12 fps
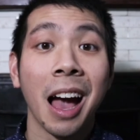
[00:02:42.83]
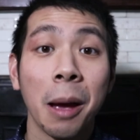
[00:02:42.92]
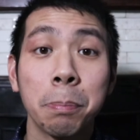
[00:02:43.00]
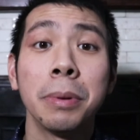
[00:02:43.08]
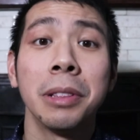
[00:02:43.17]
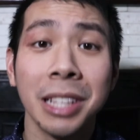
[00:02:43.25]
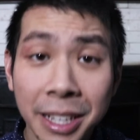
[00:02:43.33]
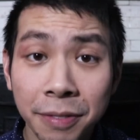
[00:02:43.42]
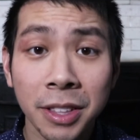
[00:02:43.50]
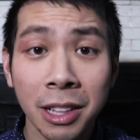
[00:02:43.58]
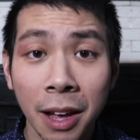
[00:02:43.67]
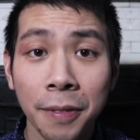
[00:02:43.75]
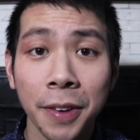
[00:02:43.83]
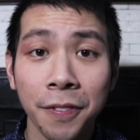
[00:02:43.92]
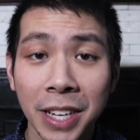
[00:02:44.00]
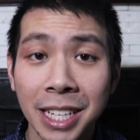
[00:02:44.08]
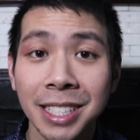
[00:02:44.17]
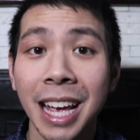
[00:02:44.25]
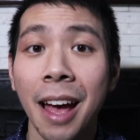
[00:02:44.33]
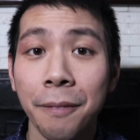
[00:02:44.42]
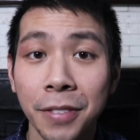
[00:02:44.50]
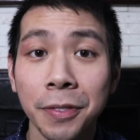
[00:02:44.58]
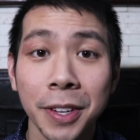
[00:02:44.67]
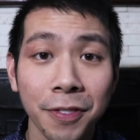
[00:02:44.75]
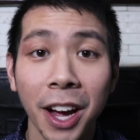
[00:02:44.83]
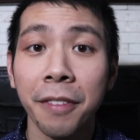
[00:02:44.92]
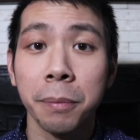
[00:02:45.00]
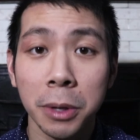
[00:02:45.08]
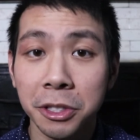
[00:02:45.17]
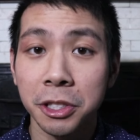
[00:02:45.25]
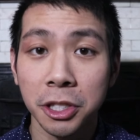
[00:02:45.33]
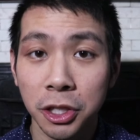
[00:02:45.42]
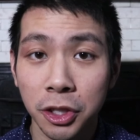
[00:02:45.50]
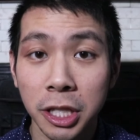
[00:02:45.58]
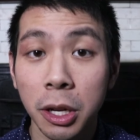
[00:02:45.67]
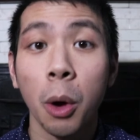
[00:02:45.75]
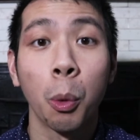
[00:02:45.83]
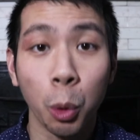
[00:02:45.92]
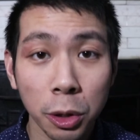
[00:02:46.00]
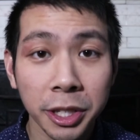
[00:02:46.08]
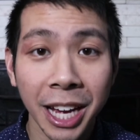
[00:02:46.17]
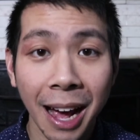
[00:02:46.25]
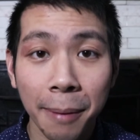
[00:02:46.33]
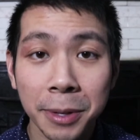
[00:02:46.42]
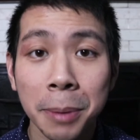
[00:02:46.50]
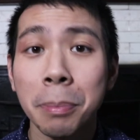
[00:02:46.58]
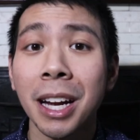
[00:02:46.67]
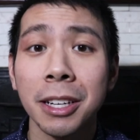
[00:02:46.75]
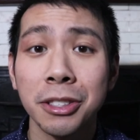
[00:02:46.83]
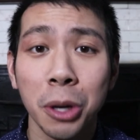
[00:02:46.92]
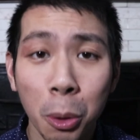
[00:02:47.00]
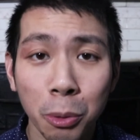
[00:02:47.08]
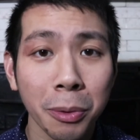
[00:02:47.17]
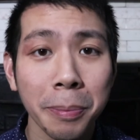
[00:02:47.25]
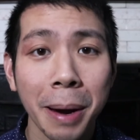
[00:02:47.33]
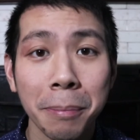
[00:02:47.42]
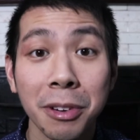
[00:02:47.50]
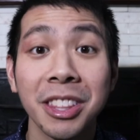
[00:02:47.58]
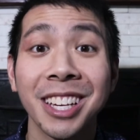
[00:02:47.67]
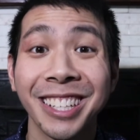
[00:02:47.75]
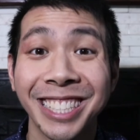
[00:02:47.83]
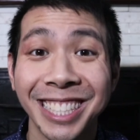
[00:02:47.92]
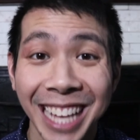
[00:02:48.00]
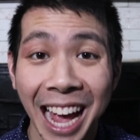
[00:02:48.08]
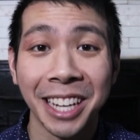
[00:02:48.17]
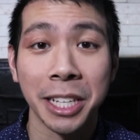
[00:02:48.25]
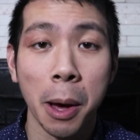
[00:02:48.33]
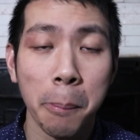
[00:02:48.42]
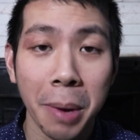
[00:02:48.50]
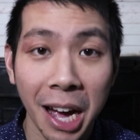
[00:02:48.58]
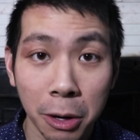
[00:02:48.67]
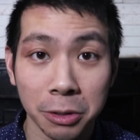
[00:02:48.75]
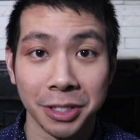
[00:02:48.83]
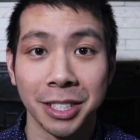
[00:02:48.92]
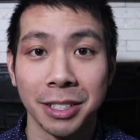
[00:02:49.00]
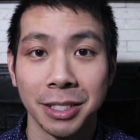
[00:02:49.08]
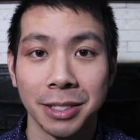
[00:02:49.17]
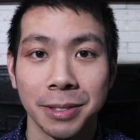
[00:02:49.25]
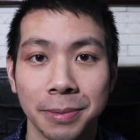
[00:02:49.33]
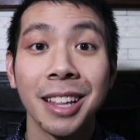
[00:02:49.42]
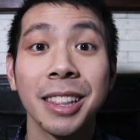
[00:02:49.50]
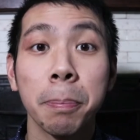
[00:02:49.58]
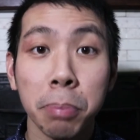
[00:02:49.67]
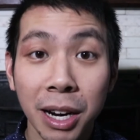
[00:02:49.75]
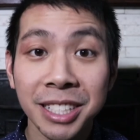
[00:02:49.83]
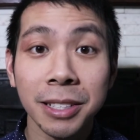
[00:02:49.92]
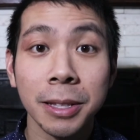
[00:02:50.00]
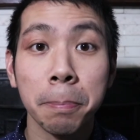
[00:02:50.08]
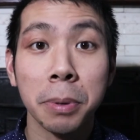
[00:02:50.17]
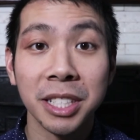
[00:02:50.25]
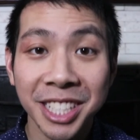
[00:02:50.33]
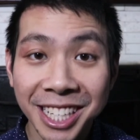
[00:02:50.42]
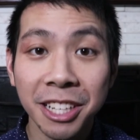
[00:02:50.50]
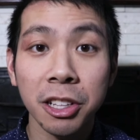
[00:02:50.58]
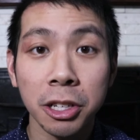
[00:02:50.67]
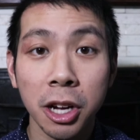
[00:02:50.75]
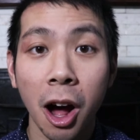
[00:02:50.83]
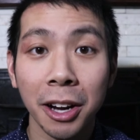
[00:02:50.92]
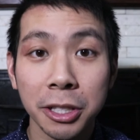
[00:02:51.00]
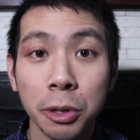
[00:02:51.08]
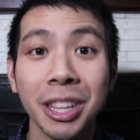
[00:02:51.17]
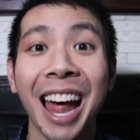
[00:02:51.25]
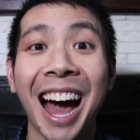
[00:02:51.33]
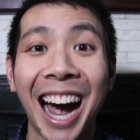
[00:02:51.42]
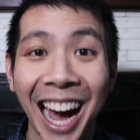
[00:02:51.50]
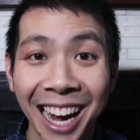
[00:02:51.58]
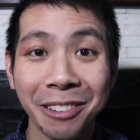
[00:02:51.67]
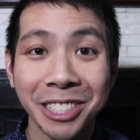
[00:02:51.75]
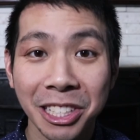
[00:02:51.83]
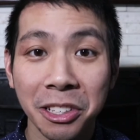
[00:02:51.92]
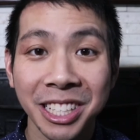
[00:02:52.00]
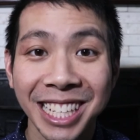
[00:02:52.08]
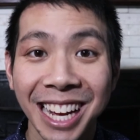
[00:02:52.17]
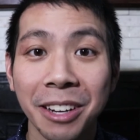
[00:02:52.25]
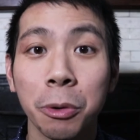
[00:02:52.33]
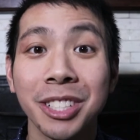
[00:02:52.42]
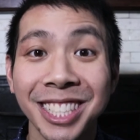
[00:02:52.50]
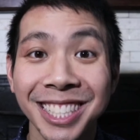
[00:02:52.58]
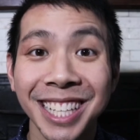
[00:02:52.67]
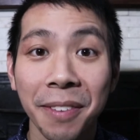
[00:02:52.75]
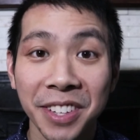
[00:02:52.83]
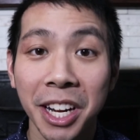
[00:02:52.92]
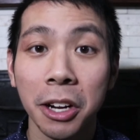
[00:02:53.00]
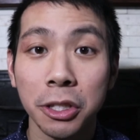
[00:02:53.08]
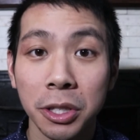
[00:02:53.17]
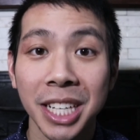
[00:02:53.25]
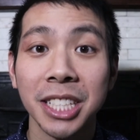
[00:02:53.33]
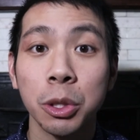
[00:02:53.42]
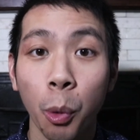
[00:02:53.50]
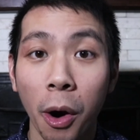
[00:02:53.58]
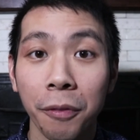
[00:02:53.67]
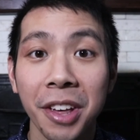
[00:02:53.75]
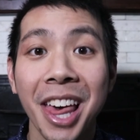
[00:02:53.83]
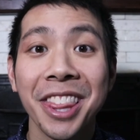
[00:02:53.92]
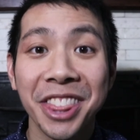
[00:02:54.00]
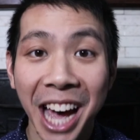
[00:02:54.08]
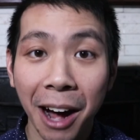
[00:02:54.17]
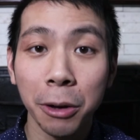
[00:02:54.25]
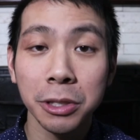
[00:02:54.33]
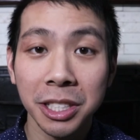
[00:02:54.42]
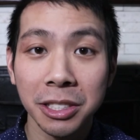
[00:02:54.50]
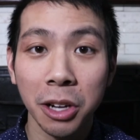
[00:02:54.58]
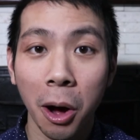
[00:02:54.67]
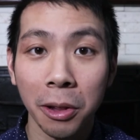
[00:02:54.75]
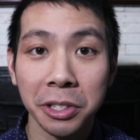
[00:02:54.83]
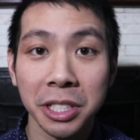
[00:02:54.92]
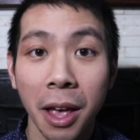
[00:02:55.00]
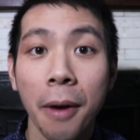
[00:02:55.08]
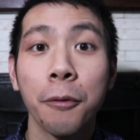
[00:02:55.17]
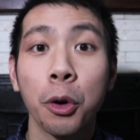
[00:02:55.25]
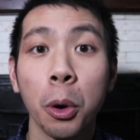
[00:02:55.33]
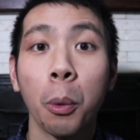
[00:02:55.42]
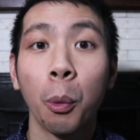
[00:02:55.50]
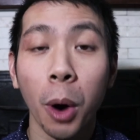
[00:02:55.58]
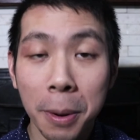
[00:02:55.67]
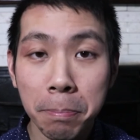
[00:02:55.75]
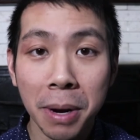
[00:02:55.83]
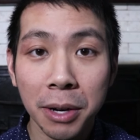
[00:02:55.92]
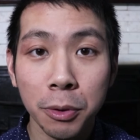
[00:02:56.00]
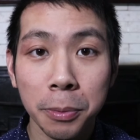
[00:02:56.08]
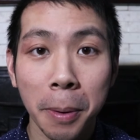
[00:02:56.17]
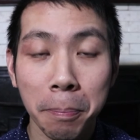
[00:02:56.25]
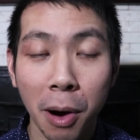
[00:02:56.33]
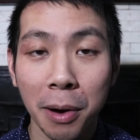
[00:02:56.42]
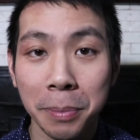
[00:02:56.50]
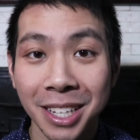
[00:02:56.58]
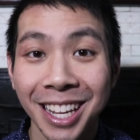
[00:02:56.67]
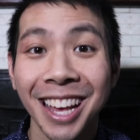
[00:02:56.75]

I believe the levy fees at 55 Mercer Street were capped, but I don't remember the exact amount. The price of the particular condo that I was looking at was $712,000 for a one-bedroom apartment